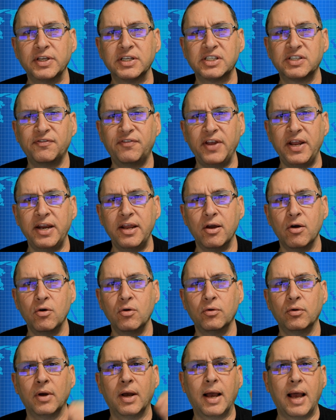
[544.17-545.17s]
this
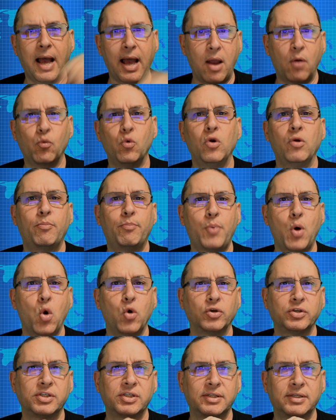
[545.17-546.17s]
video, I will
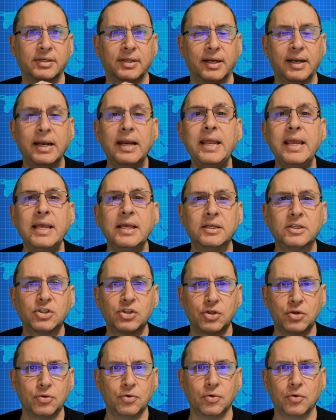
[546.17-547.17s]
post
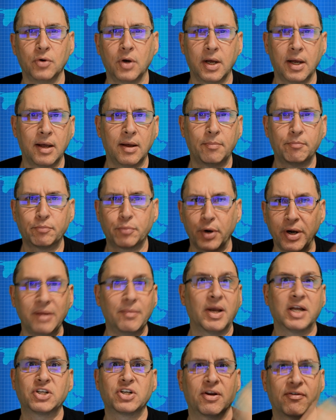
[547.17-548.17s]
links to uh,
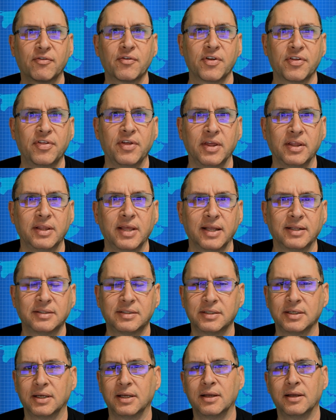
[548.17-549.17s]
pretty much everything
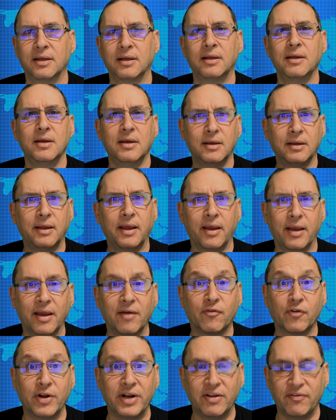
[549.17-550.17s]
that uh,
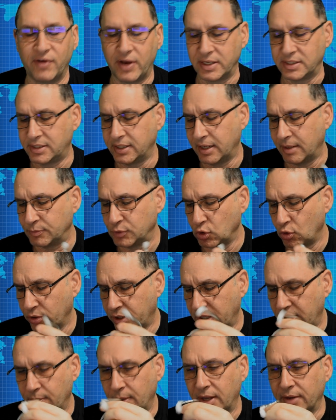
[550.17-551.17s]
every device that I'm
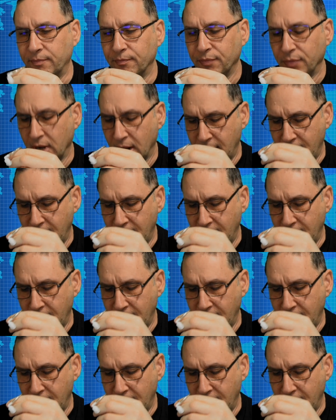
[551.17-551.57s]
talking about.